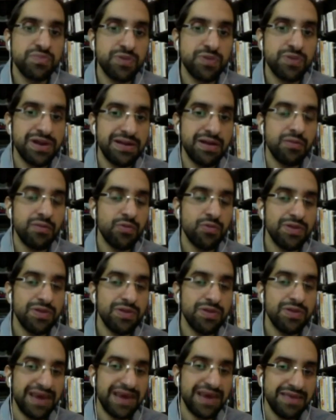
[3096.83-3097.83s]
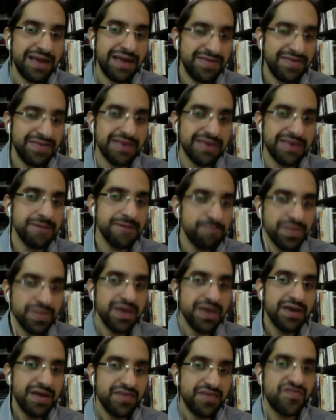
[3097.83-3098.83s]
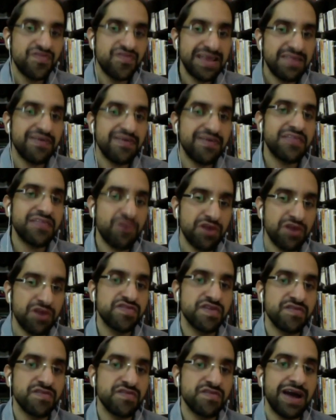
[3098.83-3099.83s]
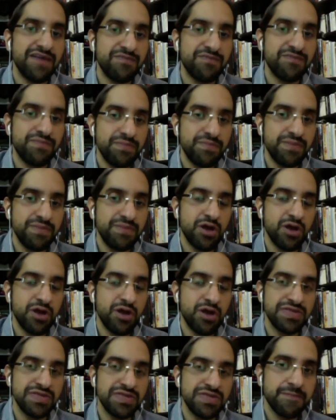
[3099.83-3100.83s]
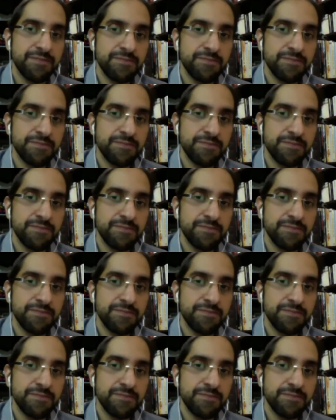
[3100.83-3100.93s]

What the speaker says: will very. I think it's very difficult for it to survive beyond today.